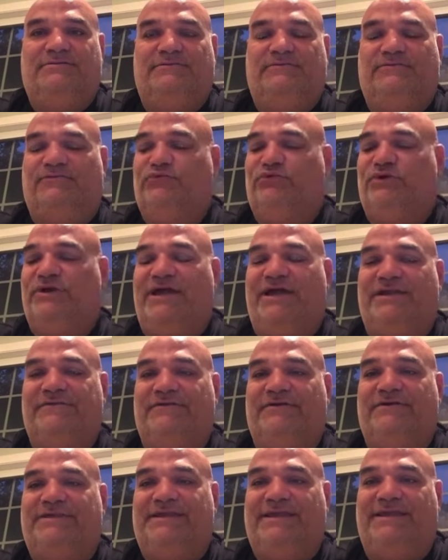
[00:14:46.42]
three out of
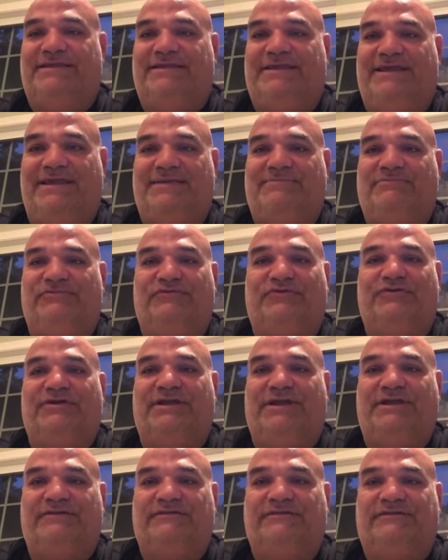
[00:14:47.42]
our ten games are
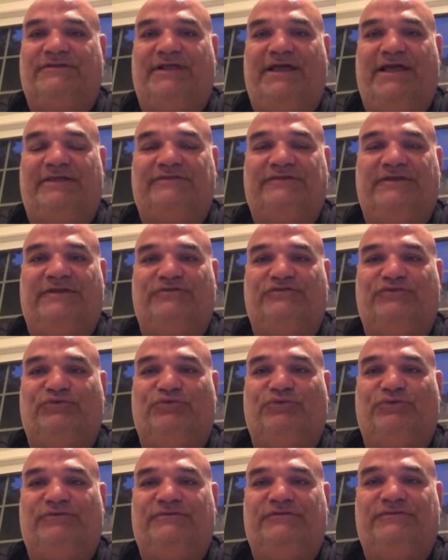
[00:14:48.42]
against Class L
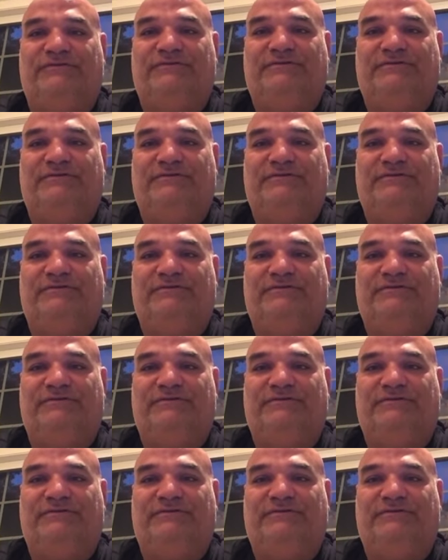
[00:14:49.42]
schools,